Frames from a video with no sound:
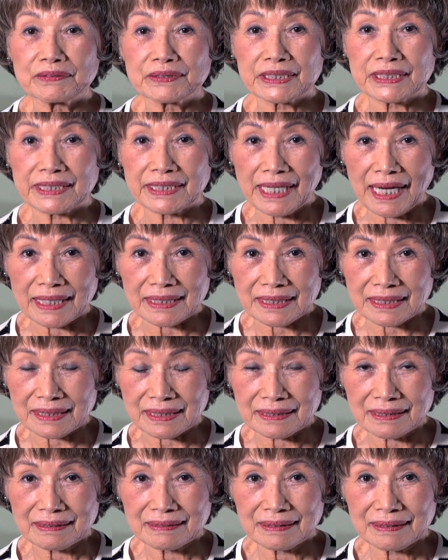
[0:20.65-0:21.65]

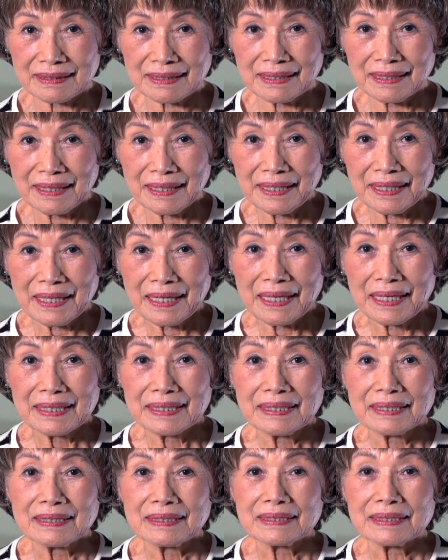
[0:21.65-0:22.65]
shiatsu.
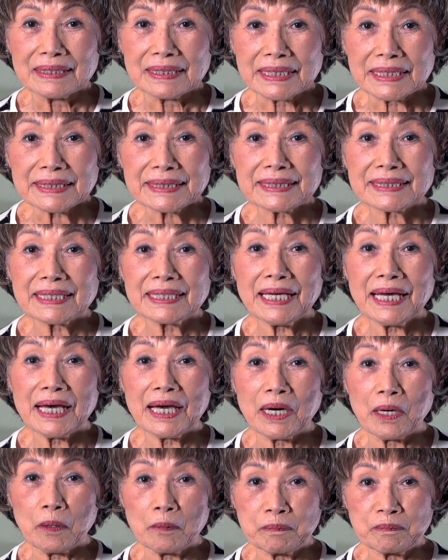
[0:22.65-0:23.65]
It's
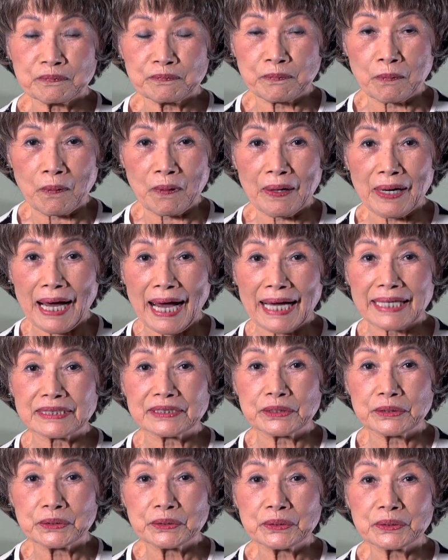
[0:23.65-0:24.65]
helpful. I
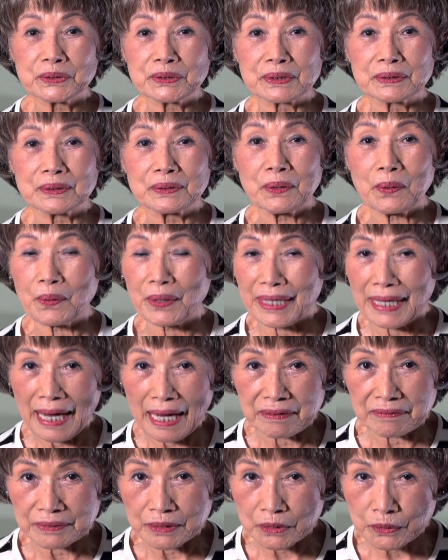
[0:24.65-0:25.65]
use when
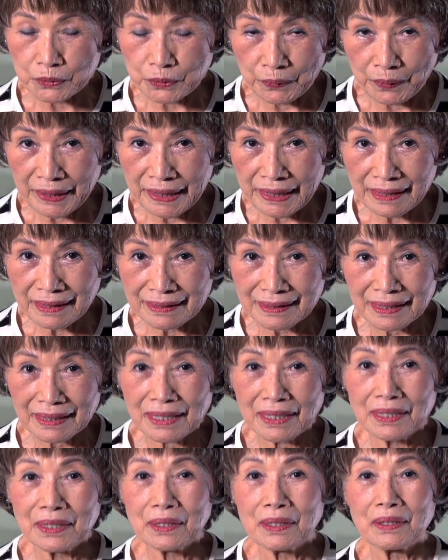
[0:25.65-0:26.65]
I was 20,
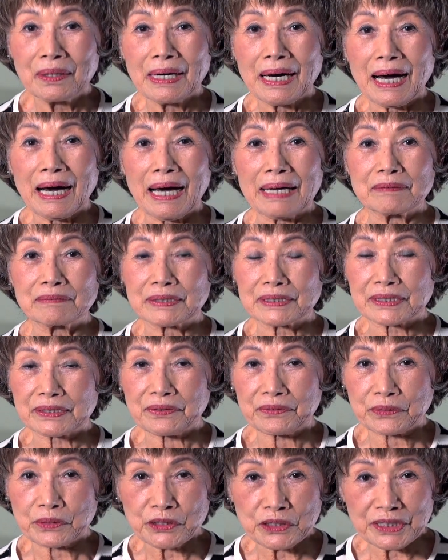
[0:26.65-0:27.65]
I was
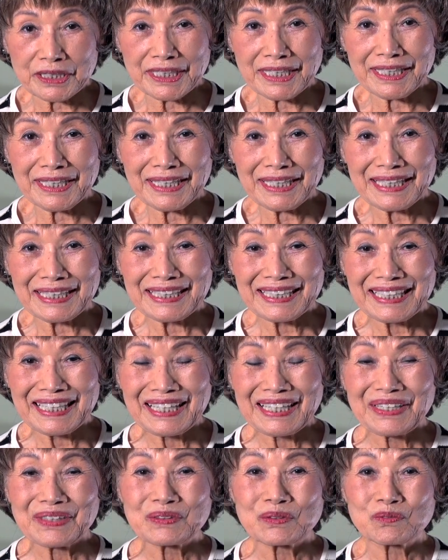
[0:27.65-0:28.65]
30,
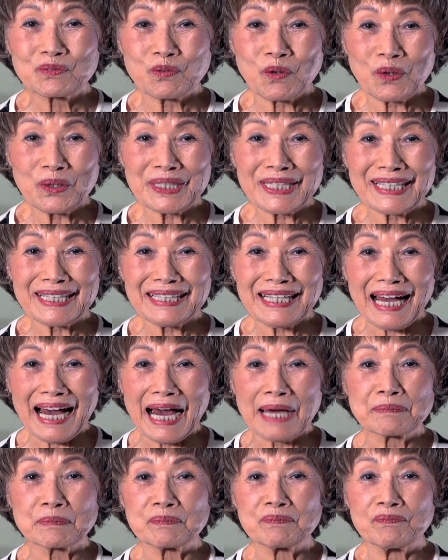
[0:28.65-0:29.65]
40.
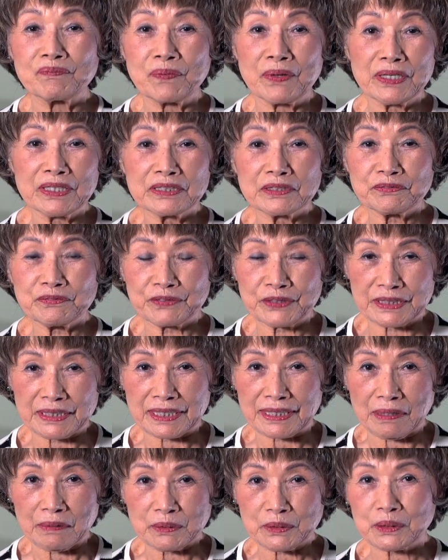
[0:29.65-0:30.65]
I'm very
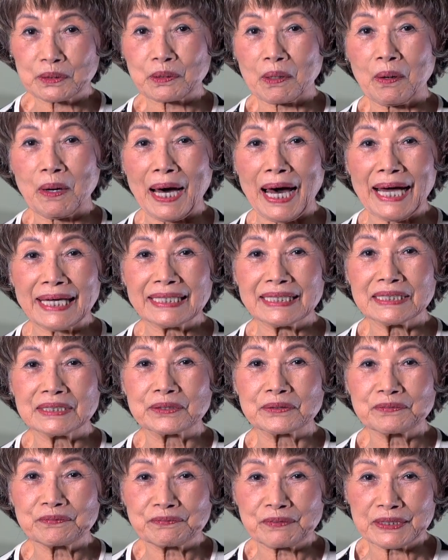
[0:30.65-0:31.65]
physical, so I
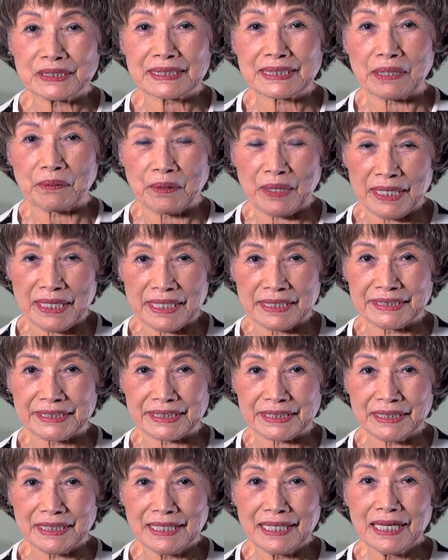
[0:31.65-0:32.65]
need physical
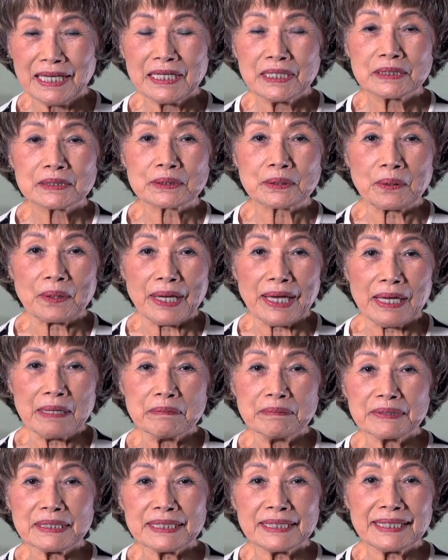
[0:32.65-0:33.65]
energy. So
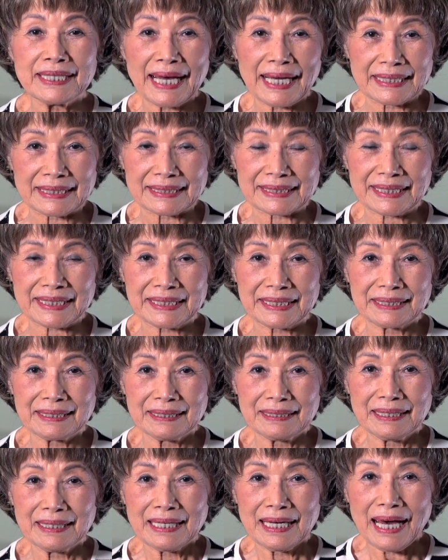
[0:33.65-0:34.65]
every night
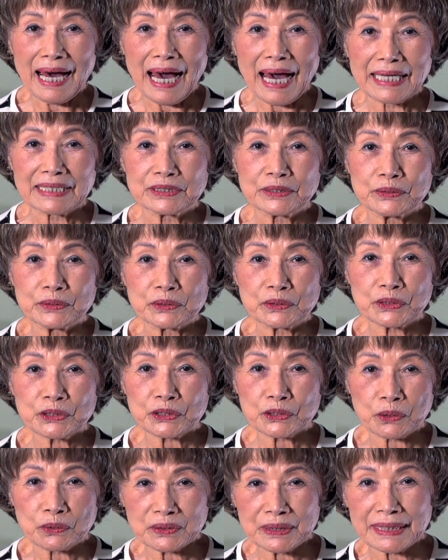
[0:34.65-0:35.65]
I do
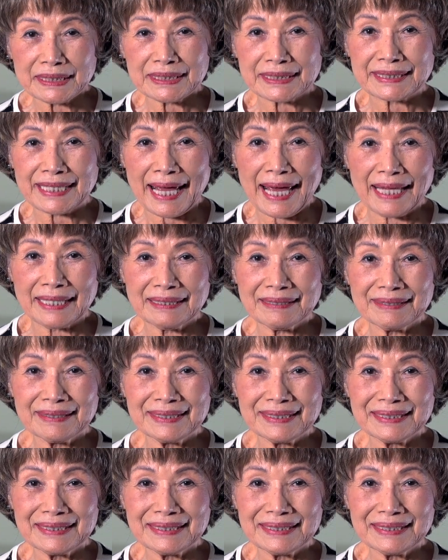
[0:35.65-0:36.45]
shoulder stand